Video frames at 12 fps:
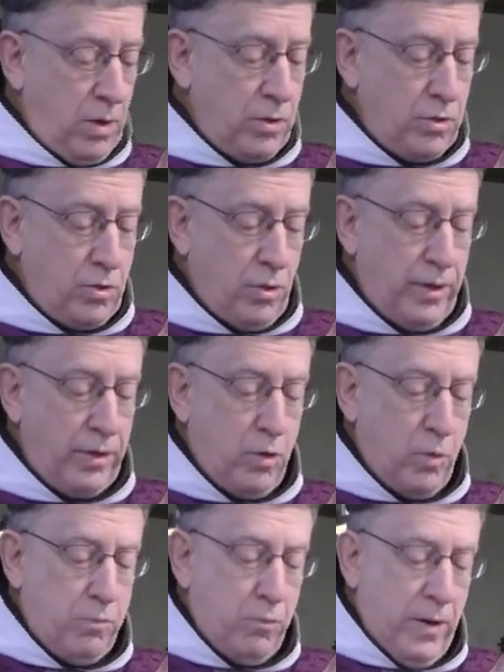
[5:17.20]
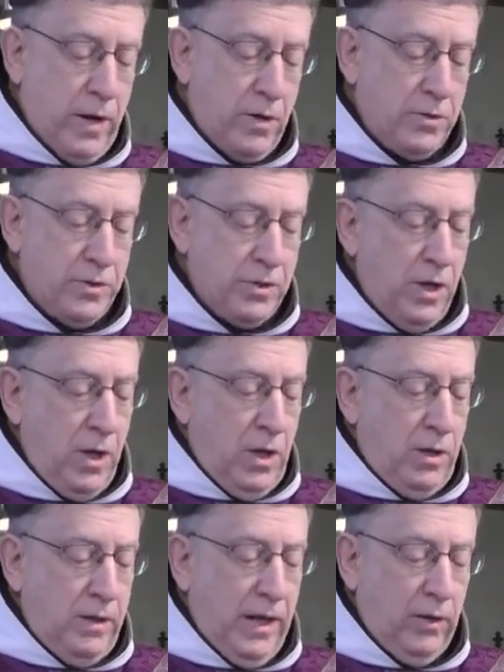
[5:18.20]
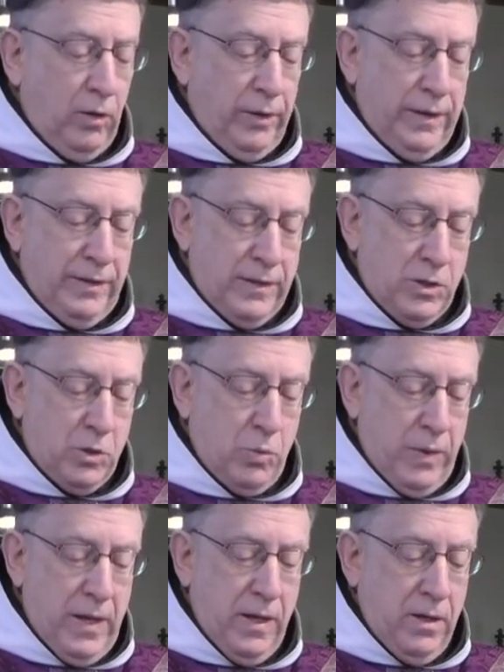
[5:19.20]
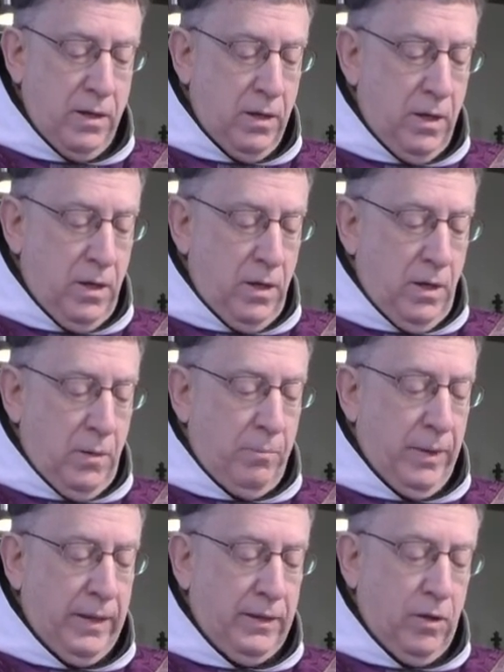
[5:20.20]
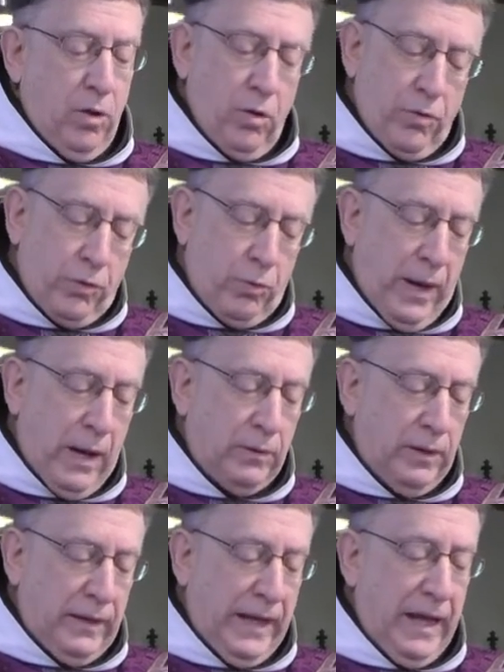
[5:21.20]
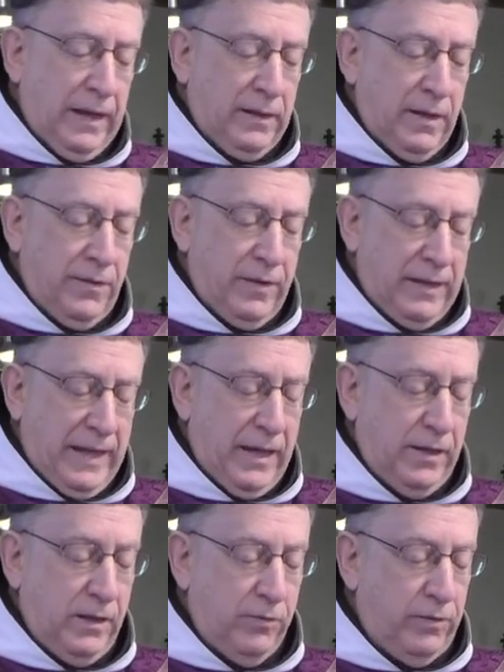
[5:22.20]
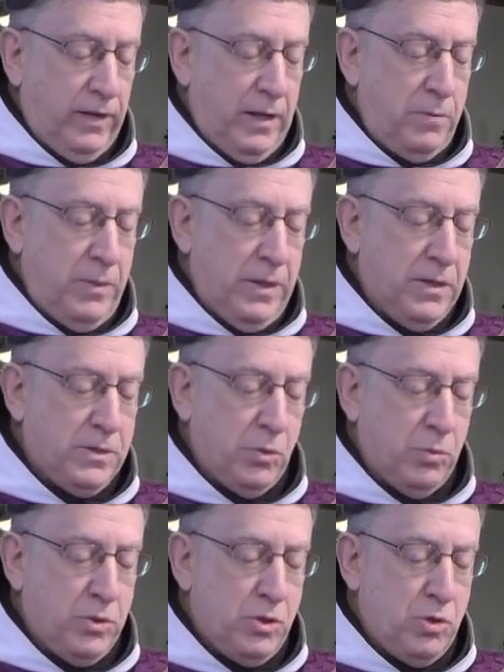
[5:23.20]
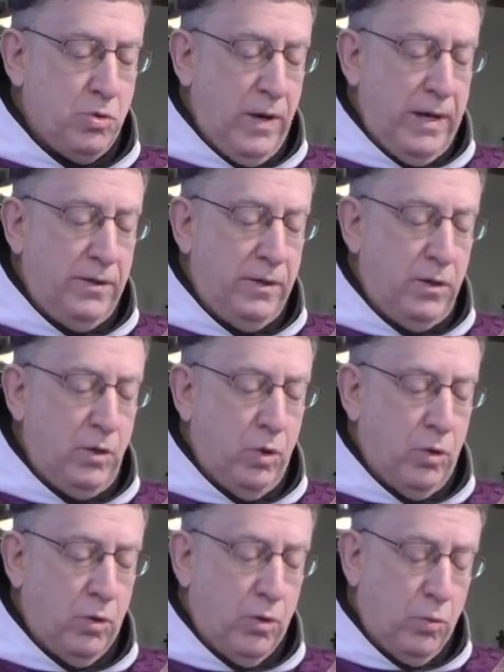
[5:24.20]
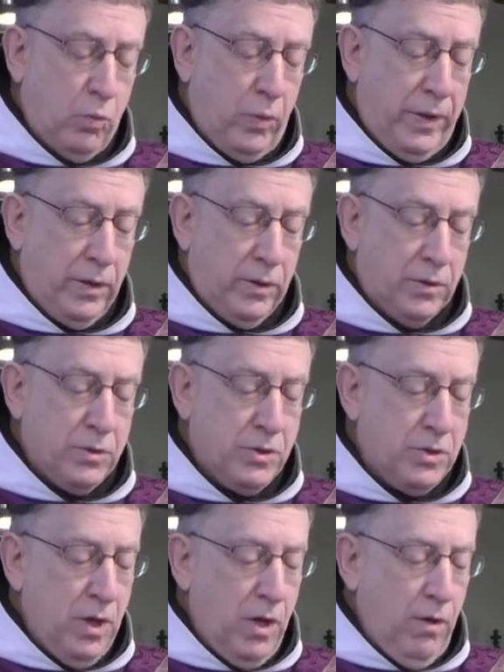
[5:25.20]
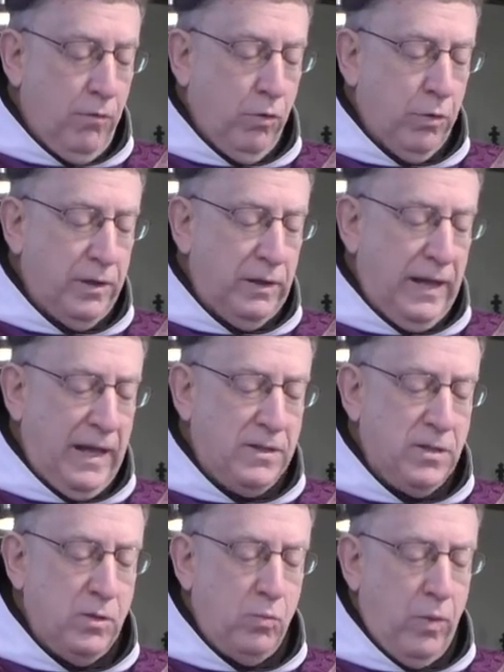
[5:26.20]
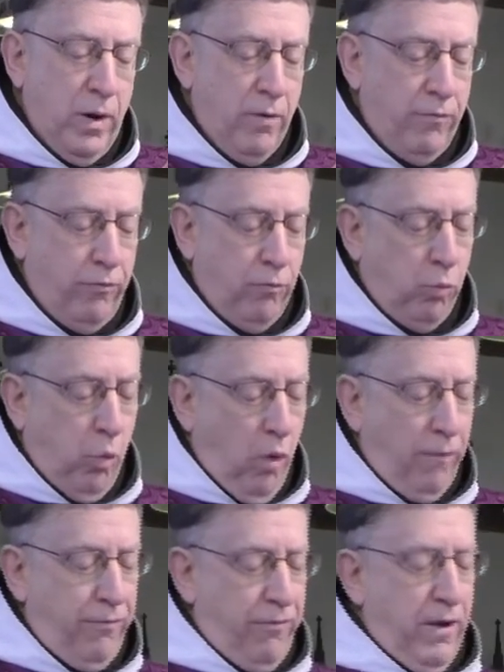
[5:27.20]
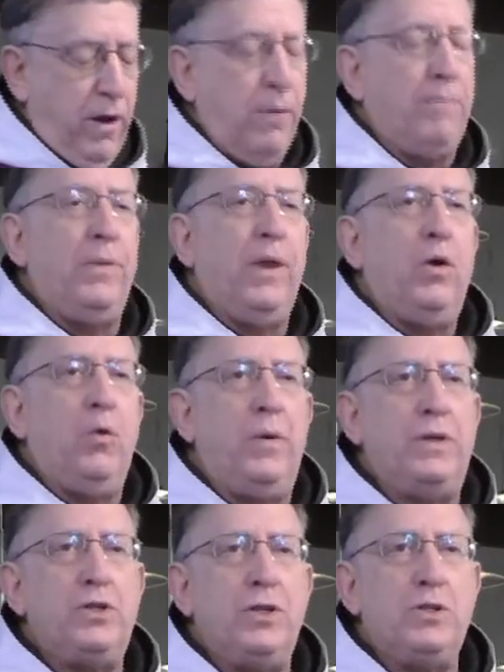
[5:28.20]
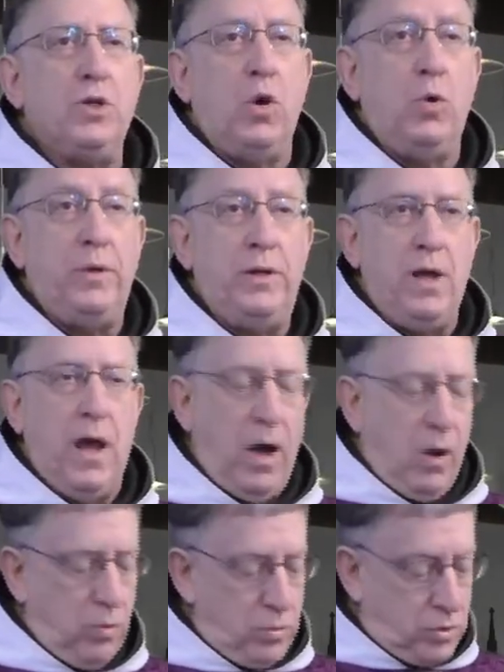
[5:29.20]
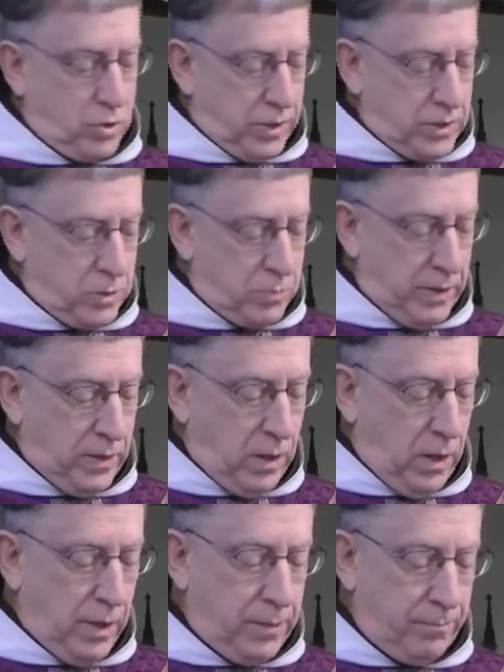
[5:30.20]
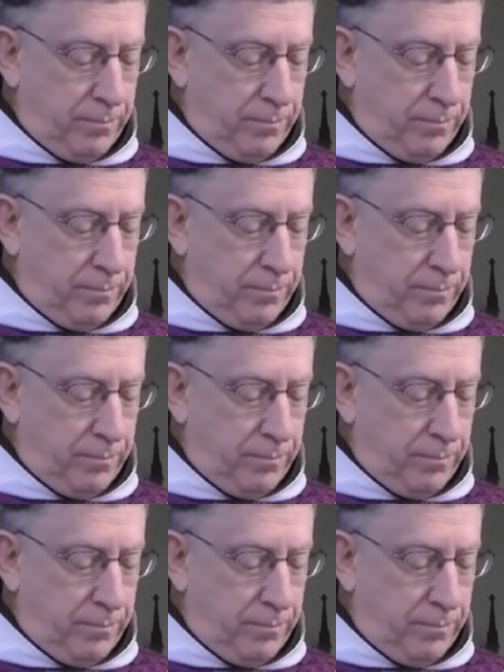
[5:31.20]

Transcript: during your prayers, not only this week, but throughout Lent, the length of Lent, because it will strengthen your wills for the Lenten warfare, which has only now just begun.